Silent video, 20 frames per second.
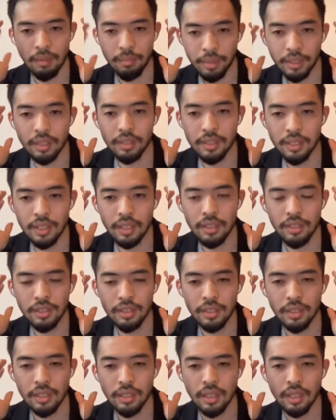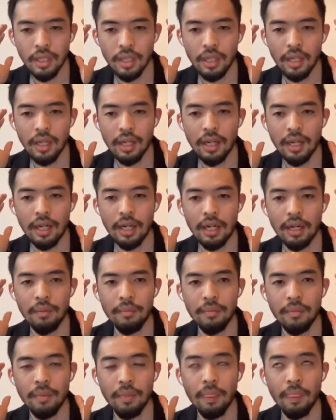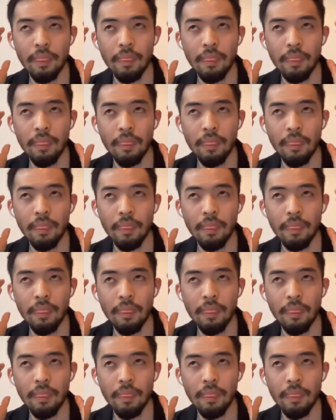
abilities, um,